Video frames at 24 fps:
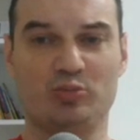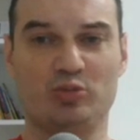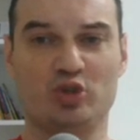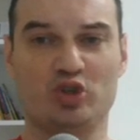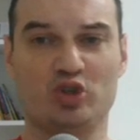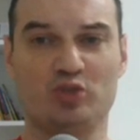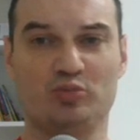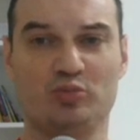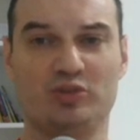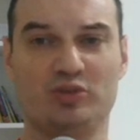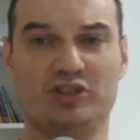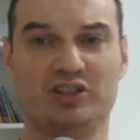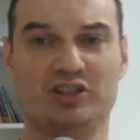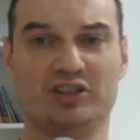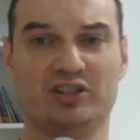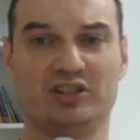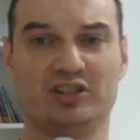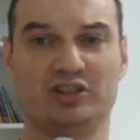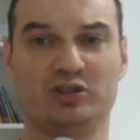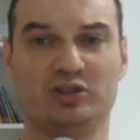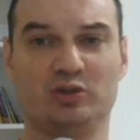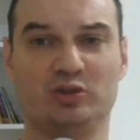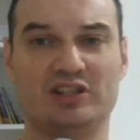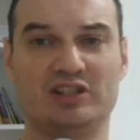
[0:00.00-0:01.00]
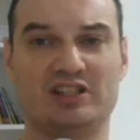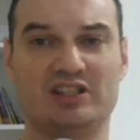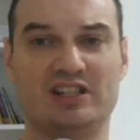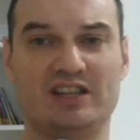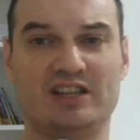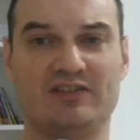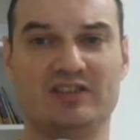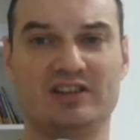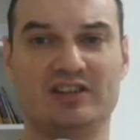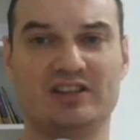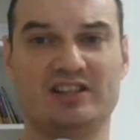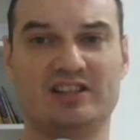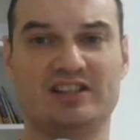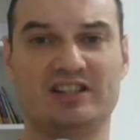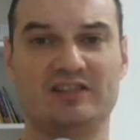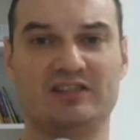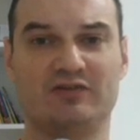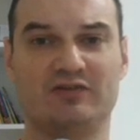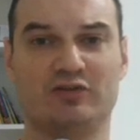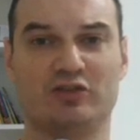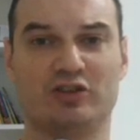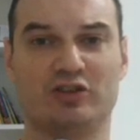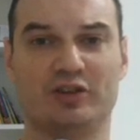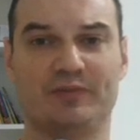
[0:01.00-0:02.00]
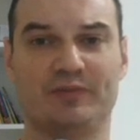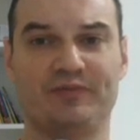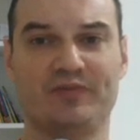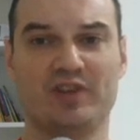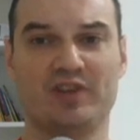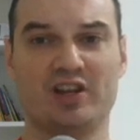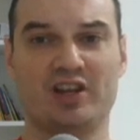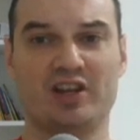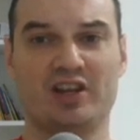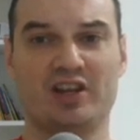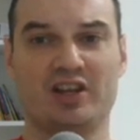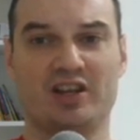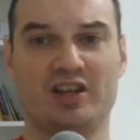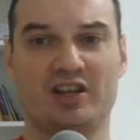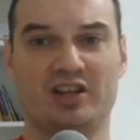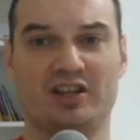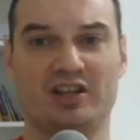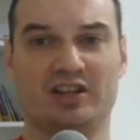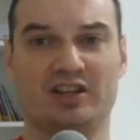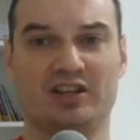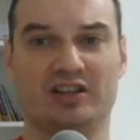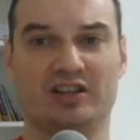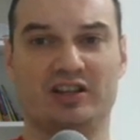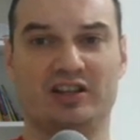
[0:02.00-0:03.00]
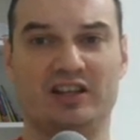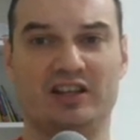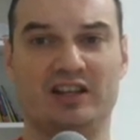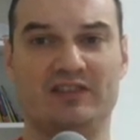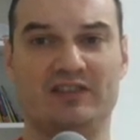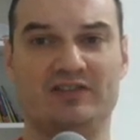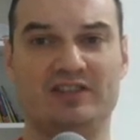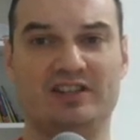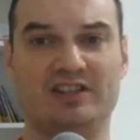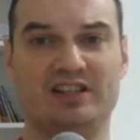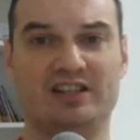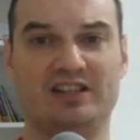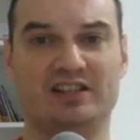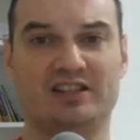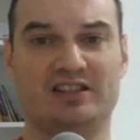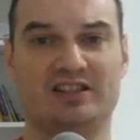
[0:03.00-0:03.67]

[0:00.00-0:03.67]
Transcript: bishop to e7, c4, f6.